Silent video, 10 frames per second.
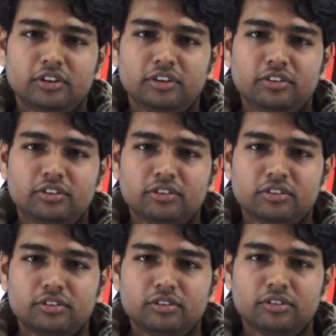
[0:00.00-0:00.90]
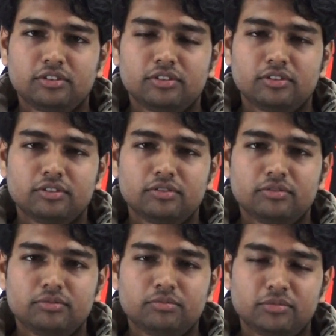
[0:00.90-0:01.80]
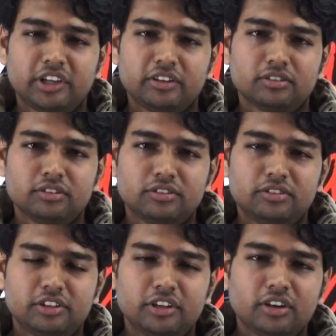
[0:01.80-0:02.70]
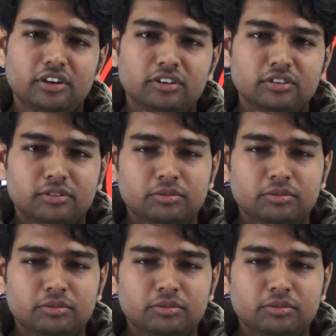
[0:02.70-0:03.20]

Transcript: And there are